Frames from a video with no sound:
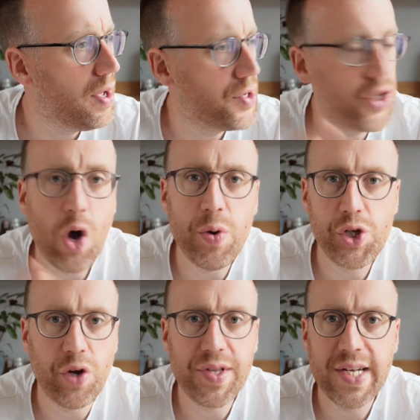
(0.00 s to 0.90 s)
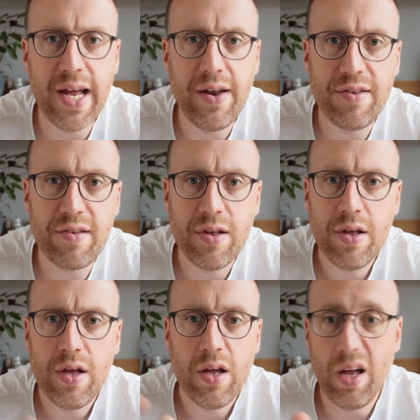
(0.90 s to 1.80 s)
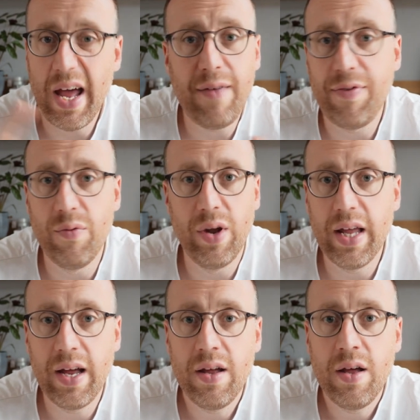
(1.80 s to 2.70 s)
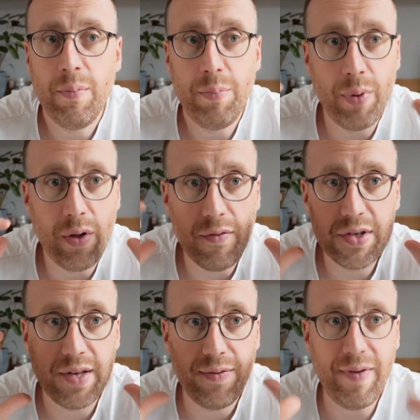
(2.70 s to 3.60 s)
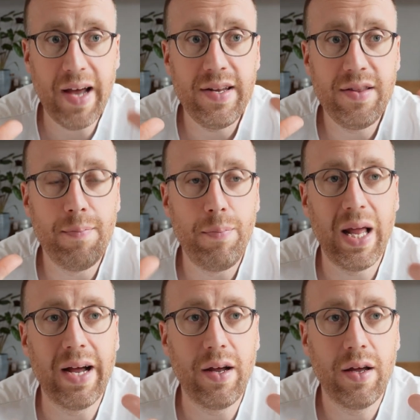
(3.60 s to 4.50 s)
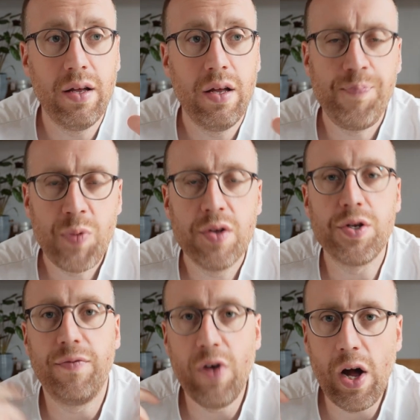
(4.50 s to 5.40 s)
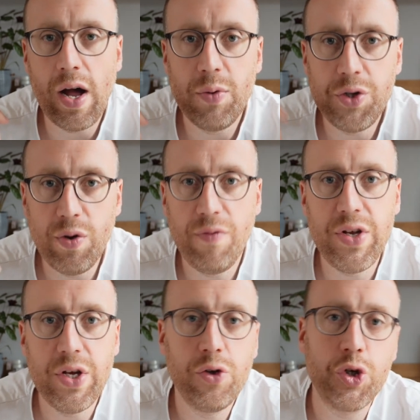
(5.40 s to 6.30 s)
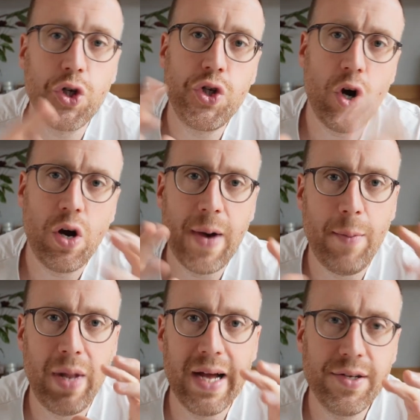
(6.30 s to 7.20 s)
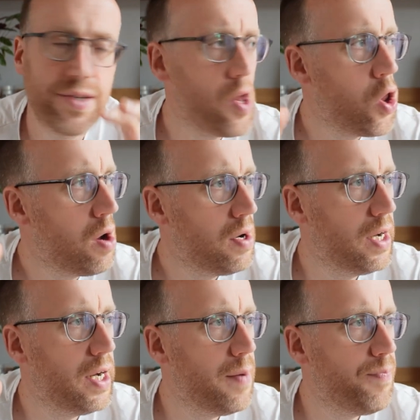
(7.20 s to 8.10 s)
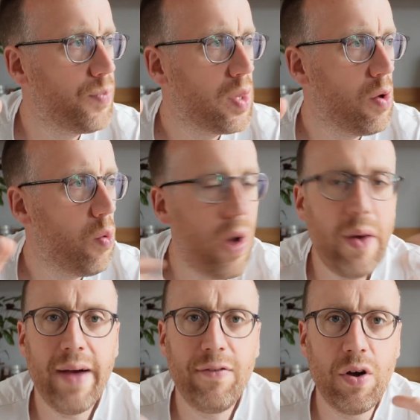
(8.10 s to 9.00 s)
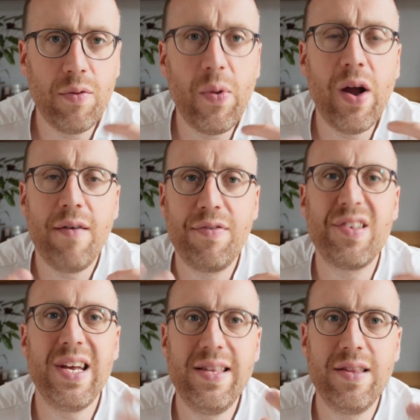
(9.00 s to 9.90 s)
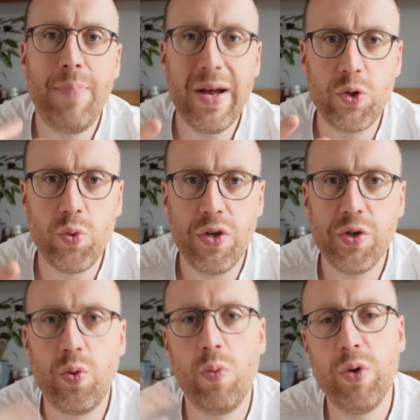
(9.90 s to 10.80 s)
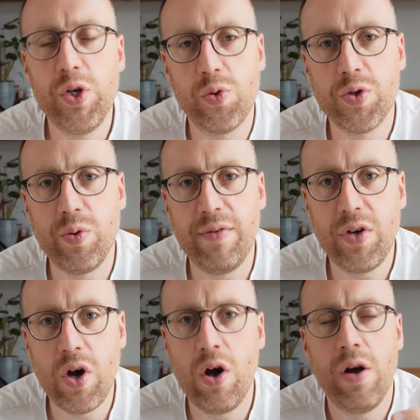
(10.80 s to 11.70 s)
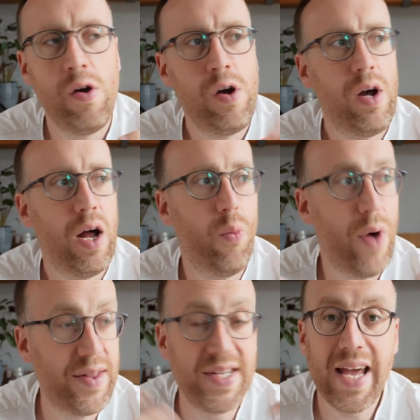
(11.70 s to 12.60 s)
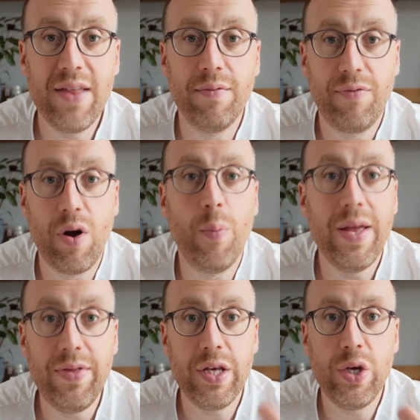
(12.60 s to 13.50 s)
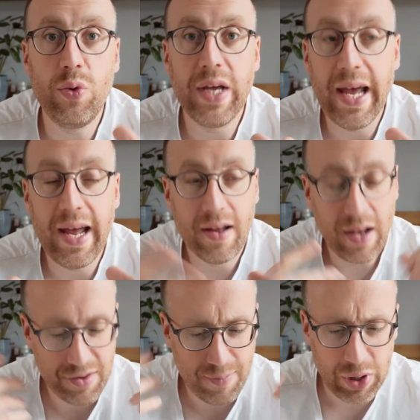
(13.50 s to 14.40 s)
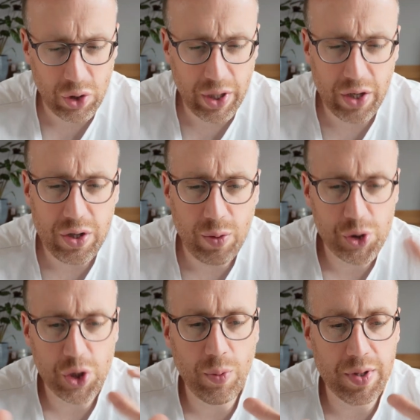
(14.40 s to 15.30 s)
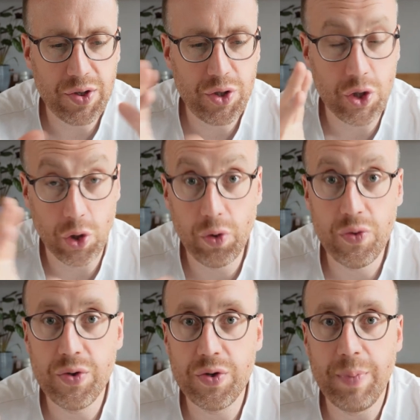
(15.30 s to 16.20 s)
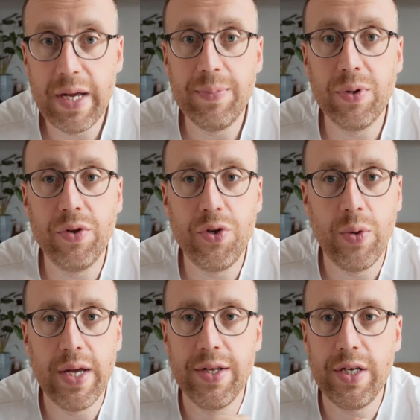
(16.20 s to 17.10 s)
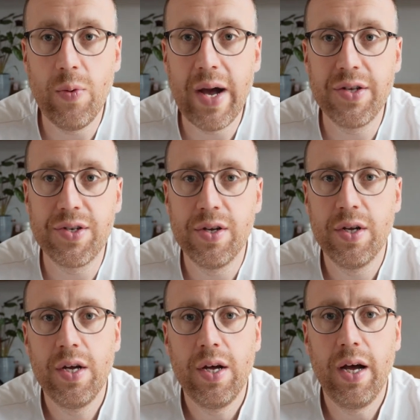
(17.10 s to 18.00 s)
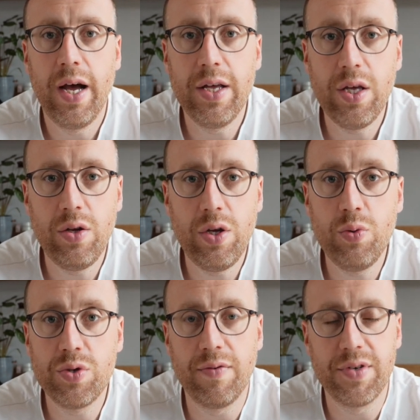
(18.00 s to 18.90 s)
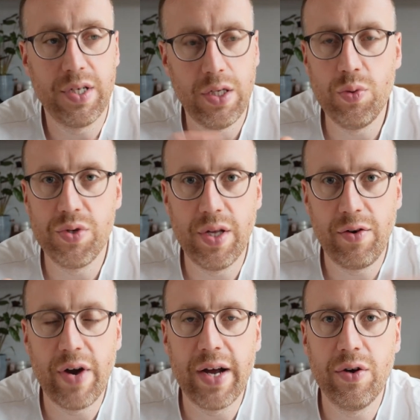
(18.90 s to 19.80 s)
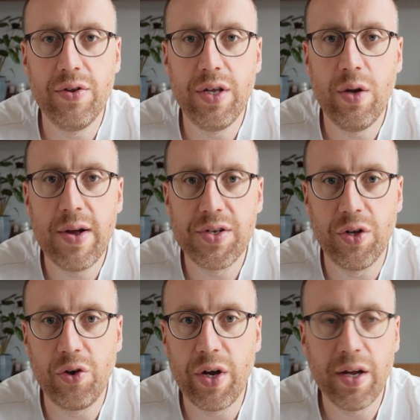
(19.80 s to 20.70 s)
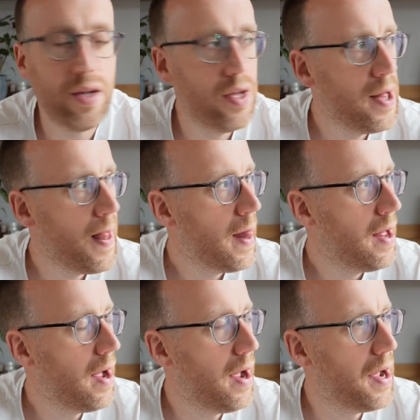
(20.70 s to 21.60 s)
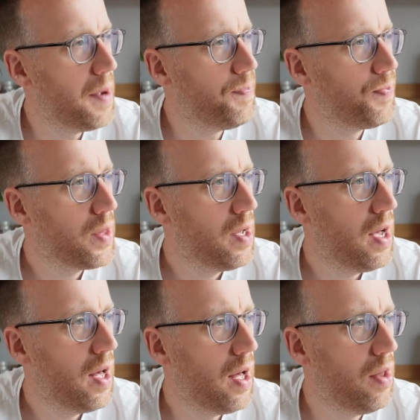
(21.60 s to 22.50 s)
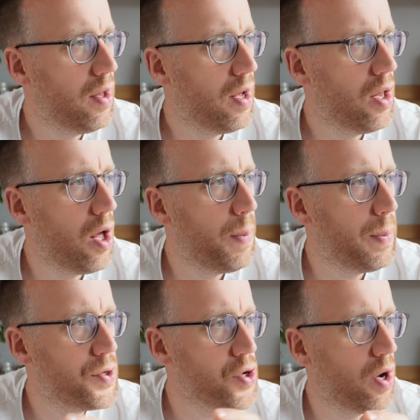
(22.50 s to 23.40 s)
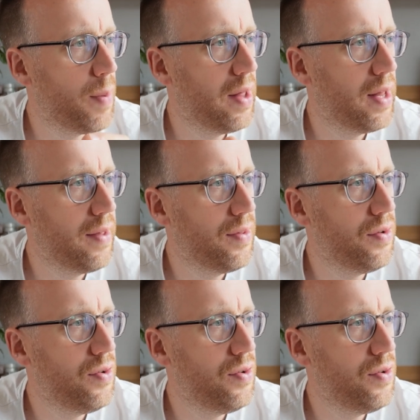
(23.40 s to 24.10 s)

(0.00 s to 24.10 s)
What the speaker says: storage containers, anything really. But obviously finding them blank. So I thought I would do a video just to talk about blanks, where I've seen the best ones, which ones we've got, and where to get them from in the UK. Because I've been looking on YouTube and there's tons of people that do it in the US. Use the Cricut in the US or the Cricut, and a lot of people talk about like